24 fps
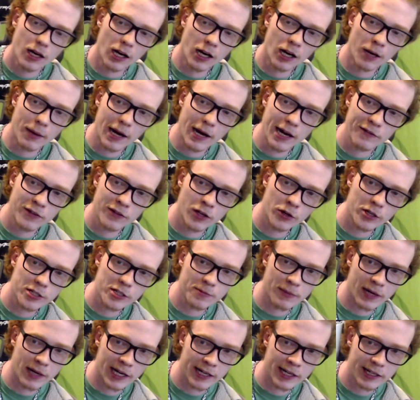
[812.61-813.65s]
I've
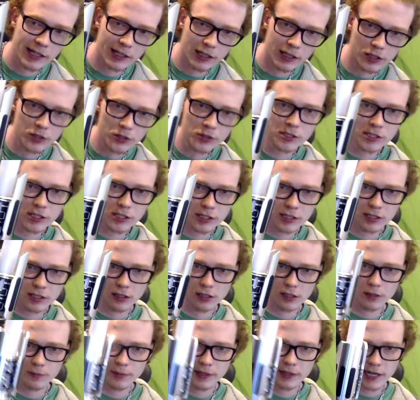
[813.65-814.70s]
noticed mine get loose just a
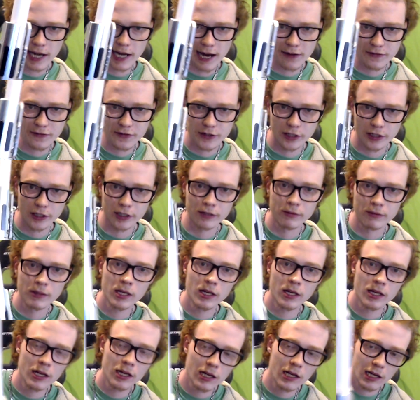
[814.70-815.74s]
little bit after
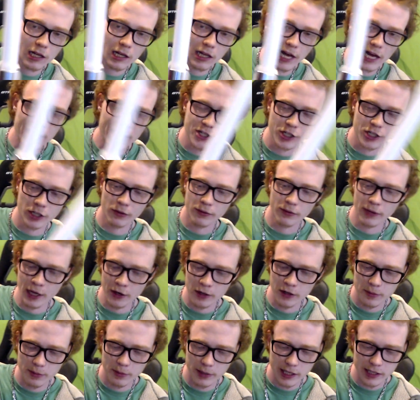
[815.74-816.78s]
clashing
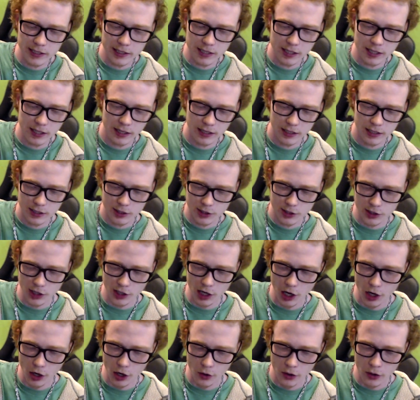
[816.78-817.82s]
around a bit,
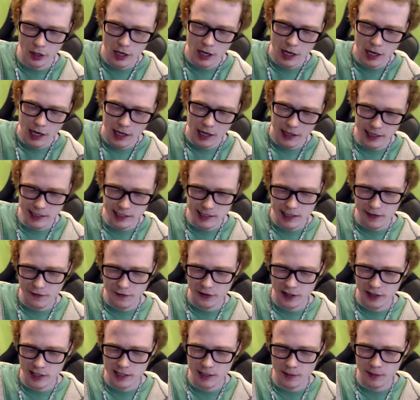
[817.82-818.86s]
so that's
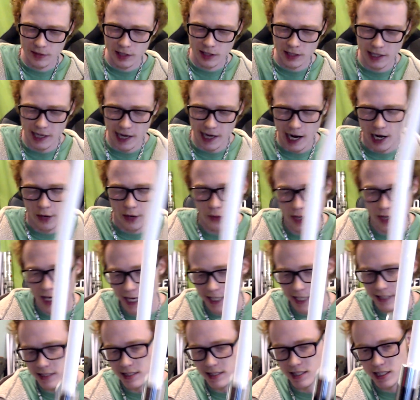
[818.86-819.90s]
definitely something that I would
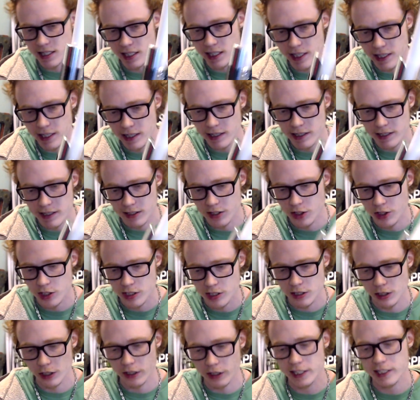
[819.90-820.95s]
hate to see, is
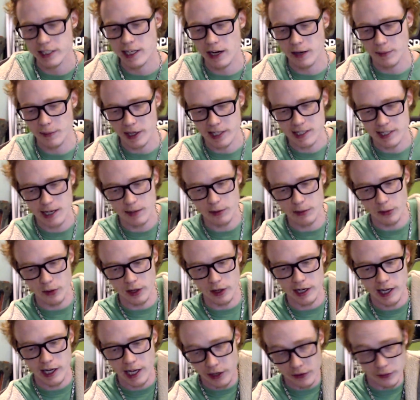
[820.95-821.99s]
just looking down at my saber
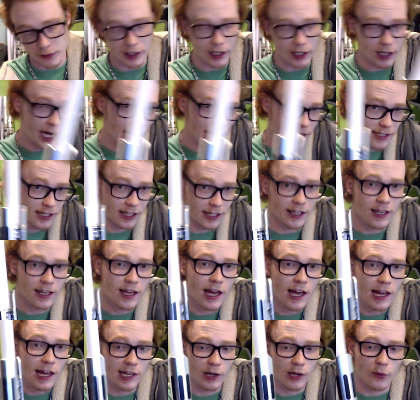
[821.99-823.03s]
one day and realizing
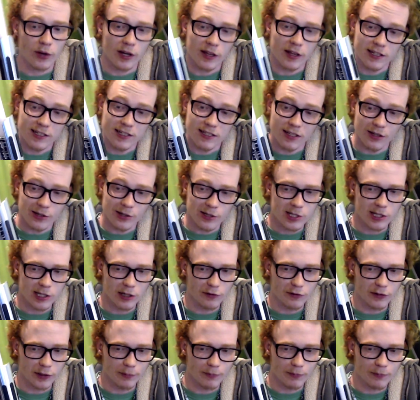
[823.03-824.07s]
that one of these little
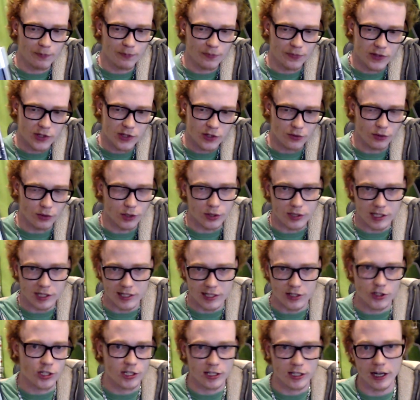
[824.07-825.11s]
silver screws
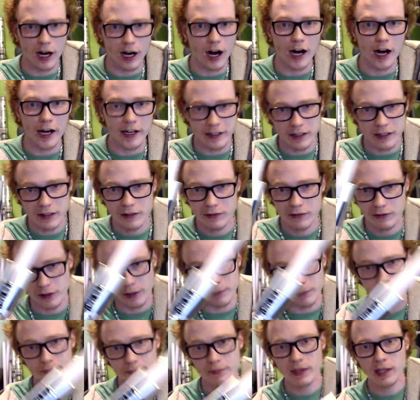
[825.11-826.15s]
is just gone
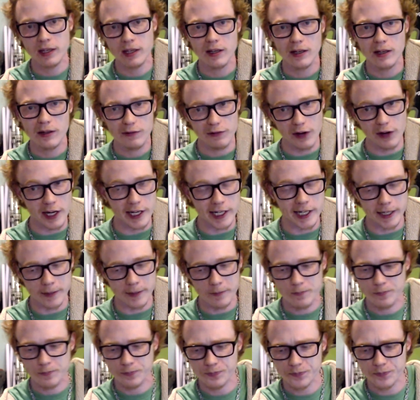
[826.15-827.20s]
from fighting.